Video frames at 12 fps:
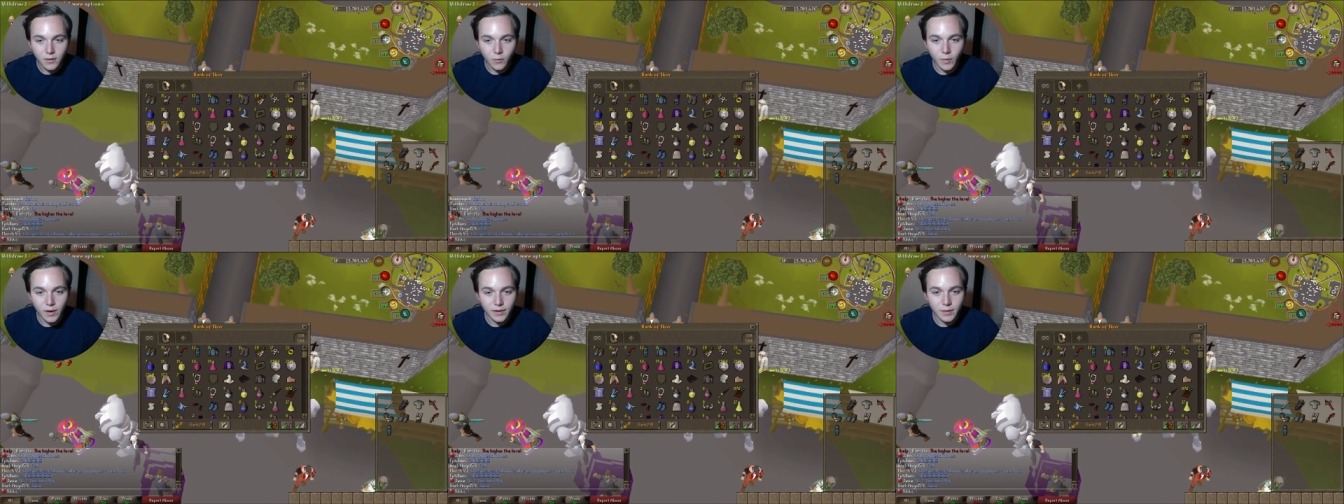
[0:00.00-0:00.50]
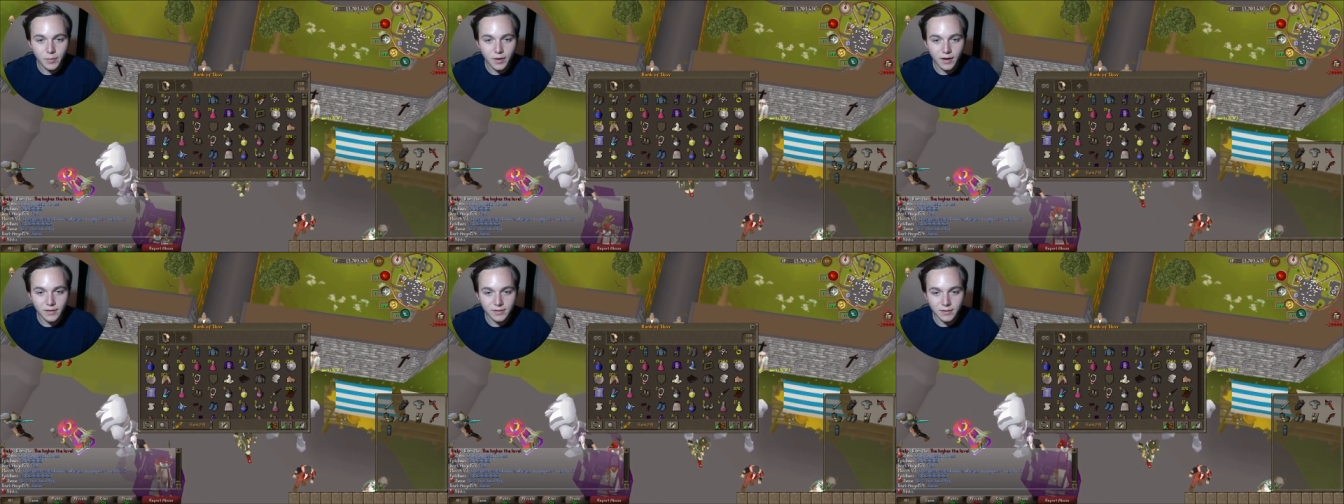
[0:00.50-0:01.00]
we're going to
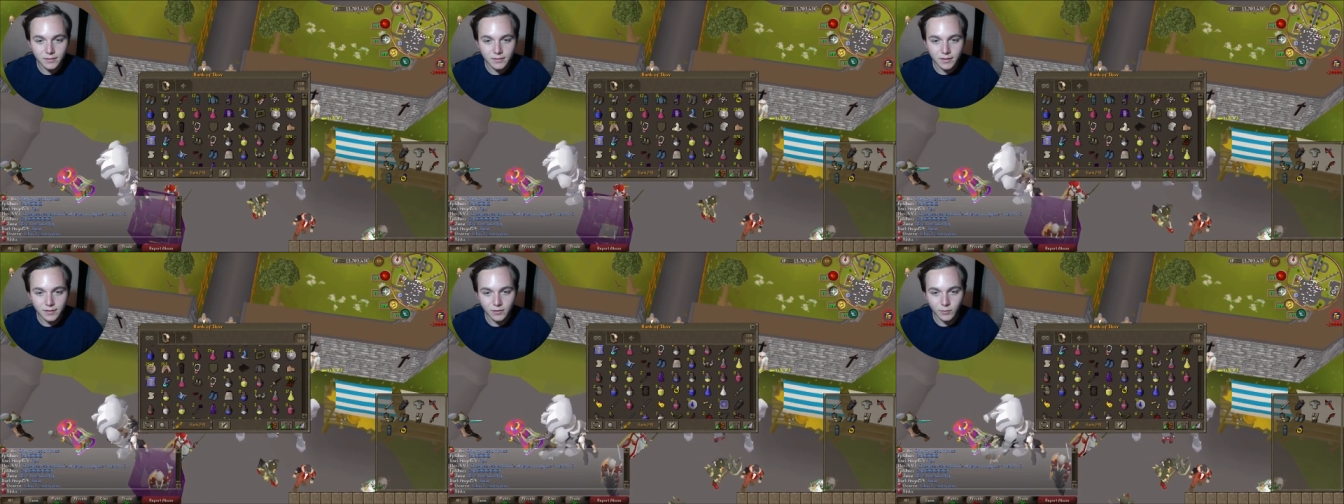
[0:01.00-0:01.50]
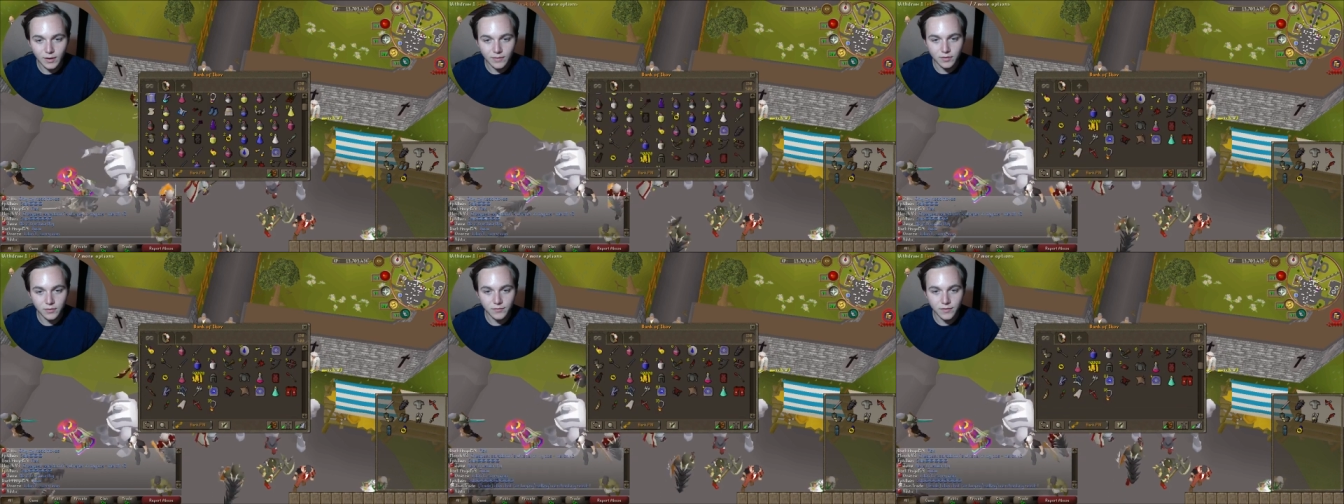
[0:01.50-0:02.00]
pause it until we
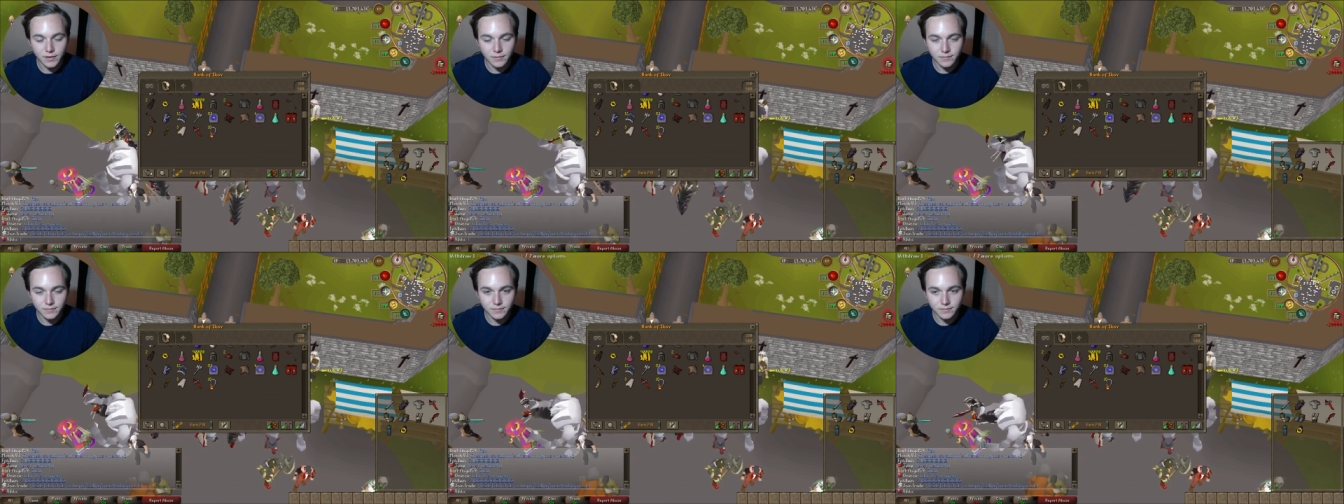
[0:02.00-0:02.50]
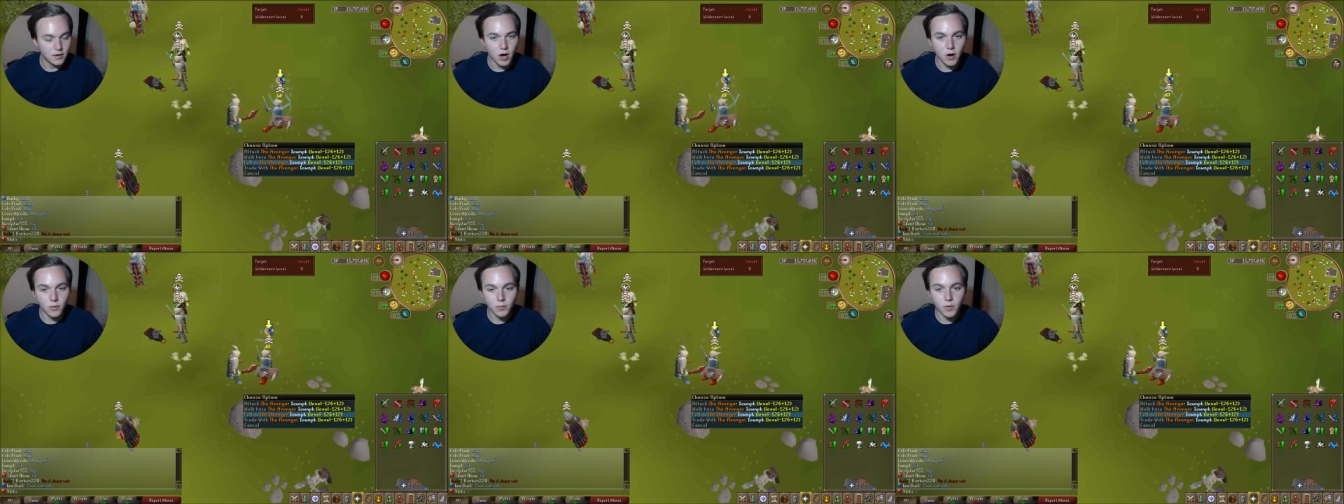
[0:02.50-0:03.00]
have another fight.
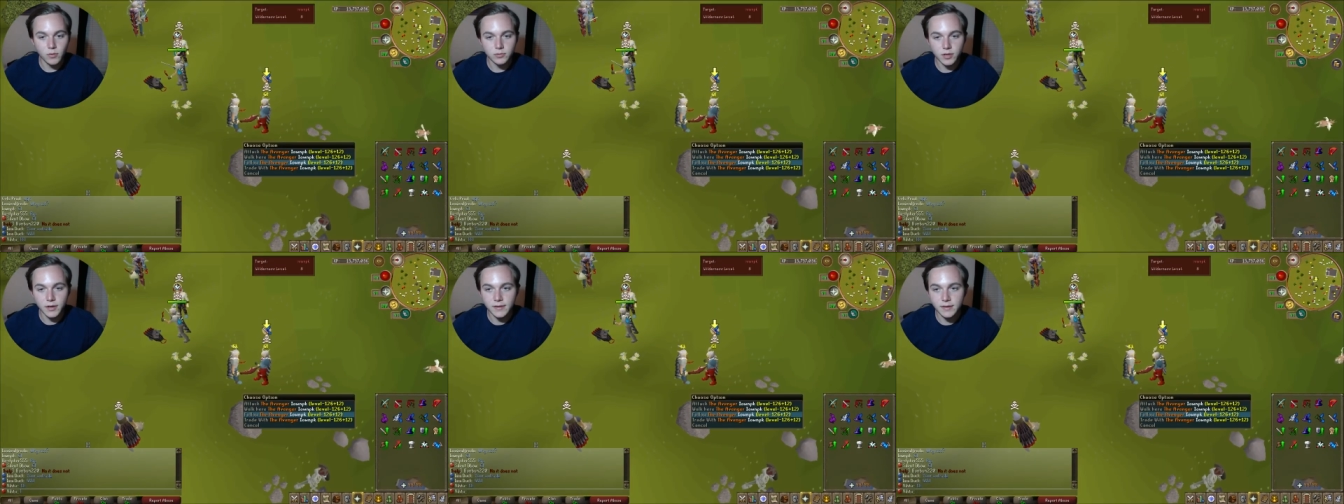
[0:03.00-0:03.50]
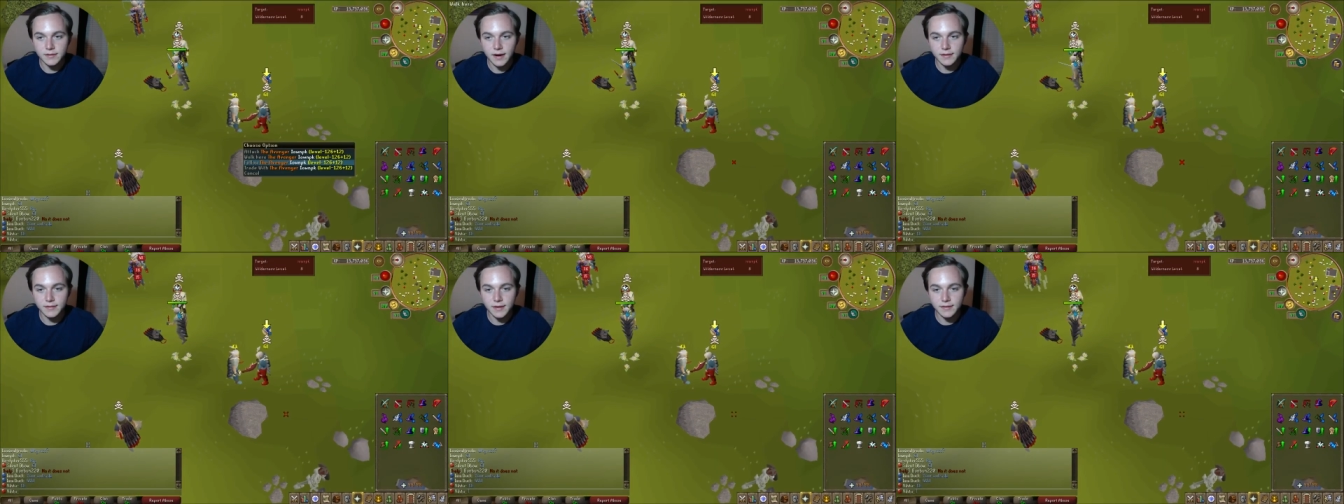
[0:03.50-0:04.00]
Oh, whoa, look at this
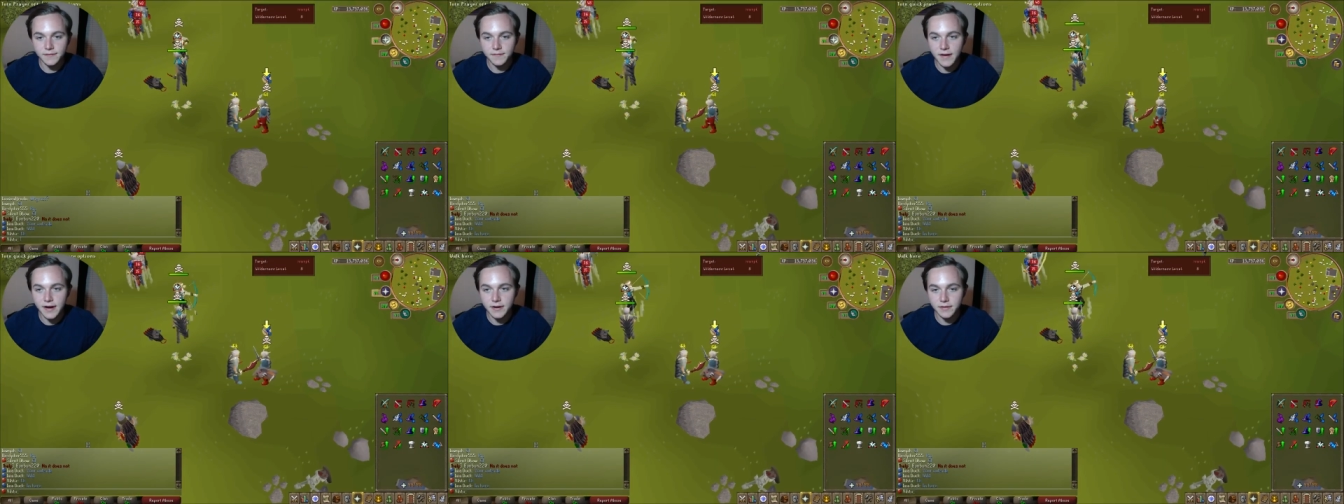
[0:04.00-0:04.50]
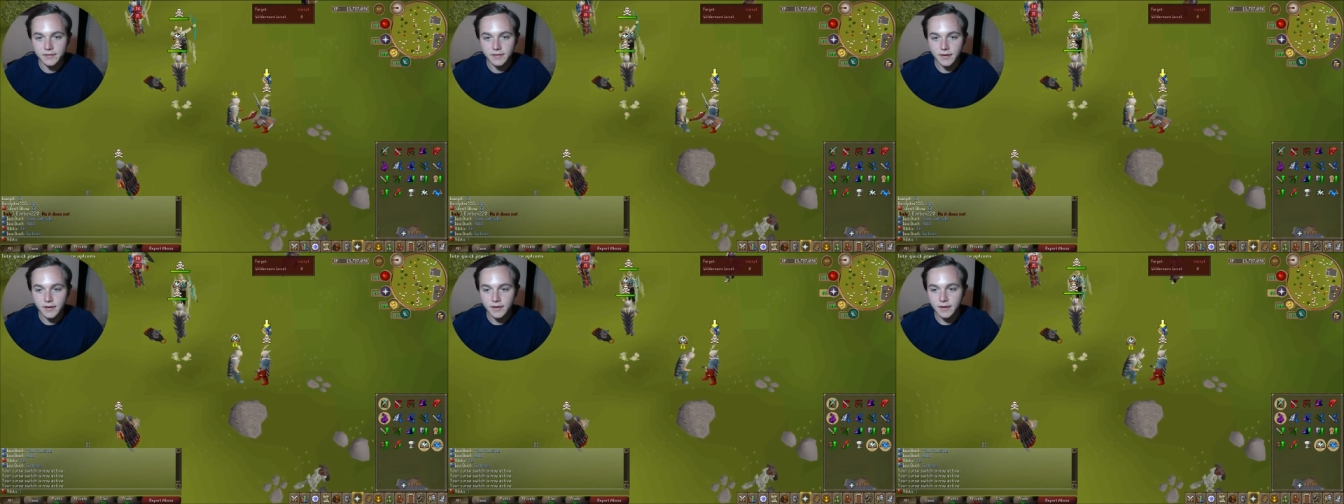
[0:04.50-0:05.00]
guy. This guy's going to fight
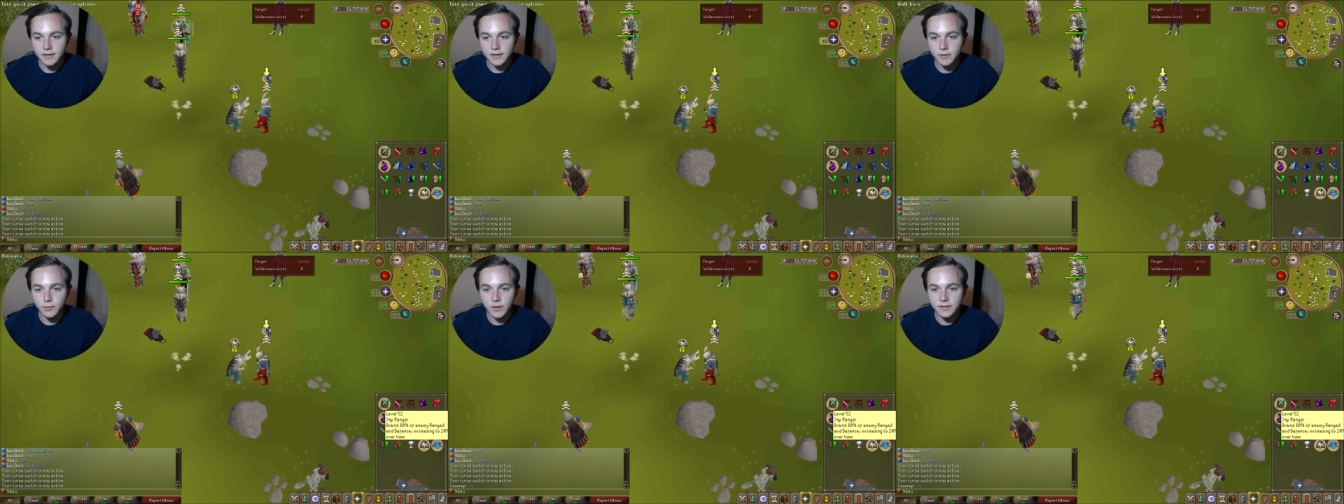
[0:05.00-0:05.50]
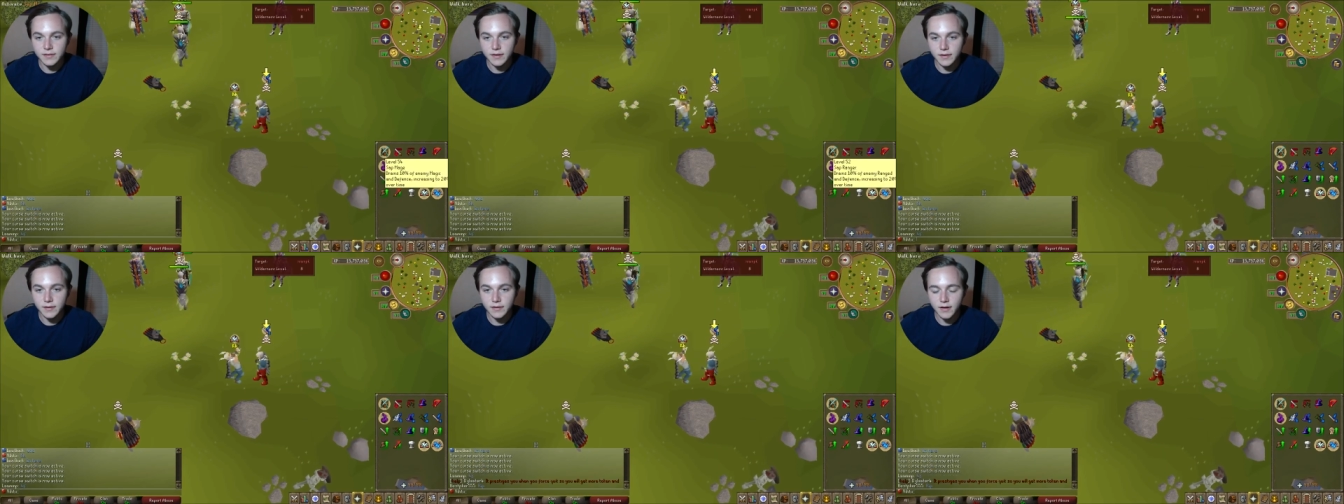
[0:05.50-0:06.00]
us. Is he
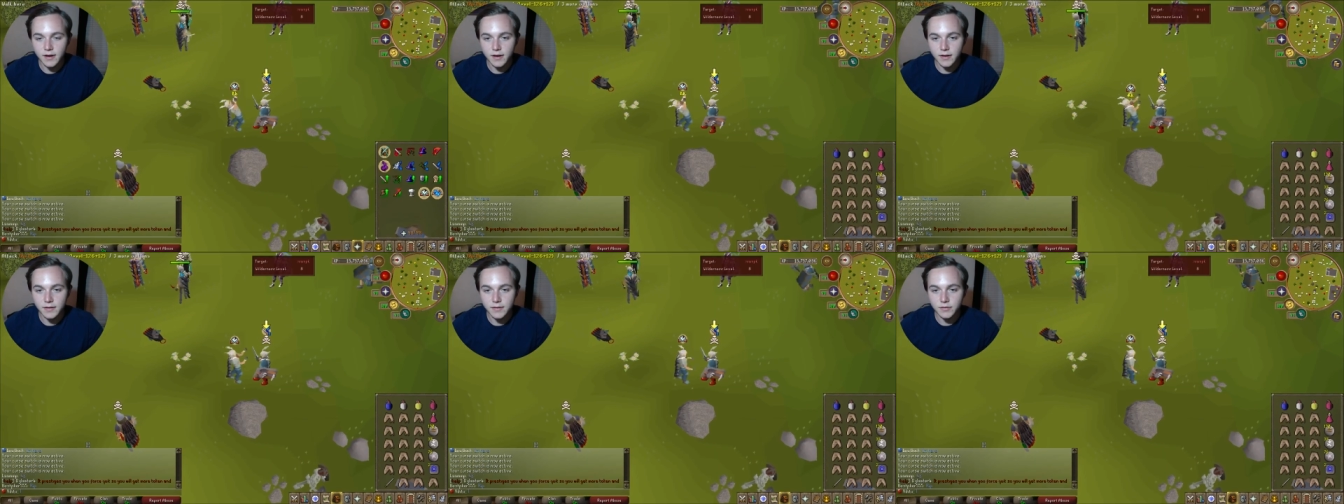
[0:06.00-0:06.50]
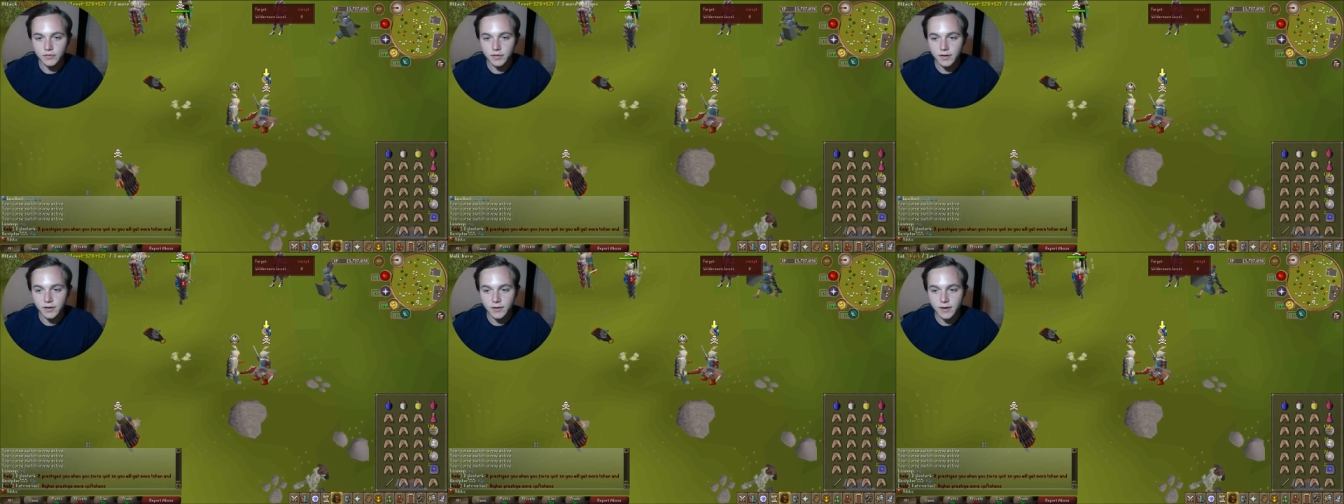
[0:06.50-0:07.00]
risking uh, this
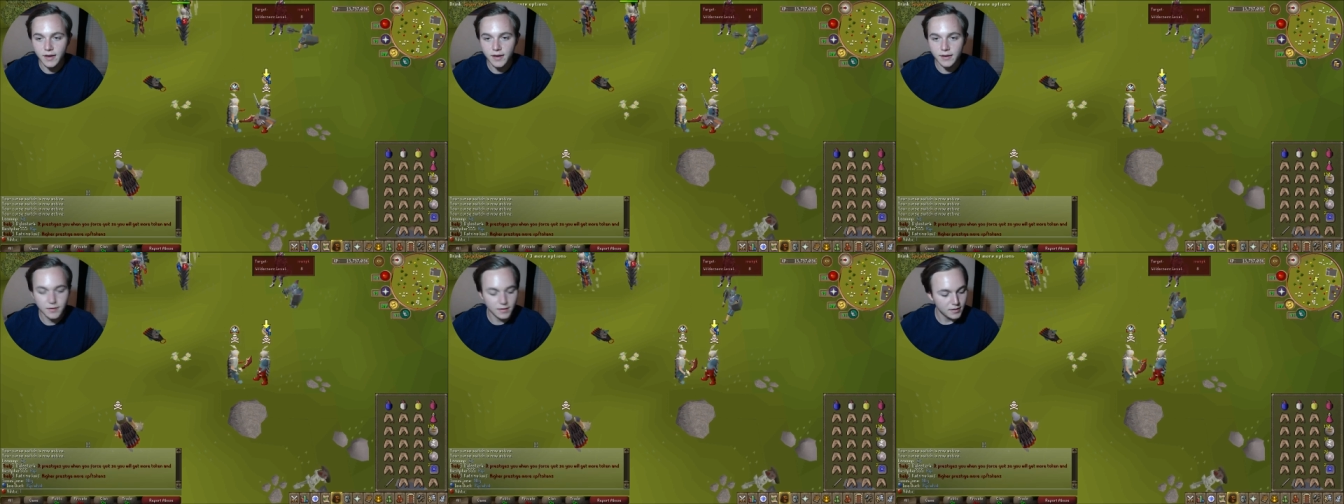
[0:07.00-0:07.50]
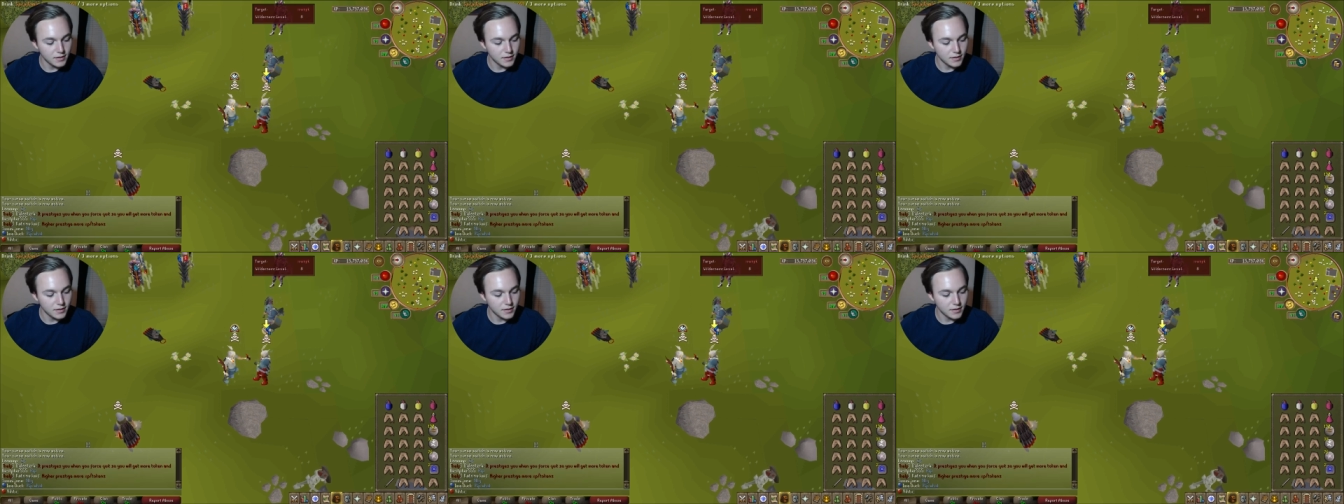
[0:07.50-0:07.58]
shit? Okay.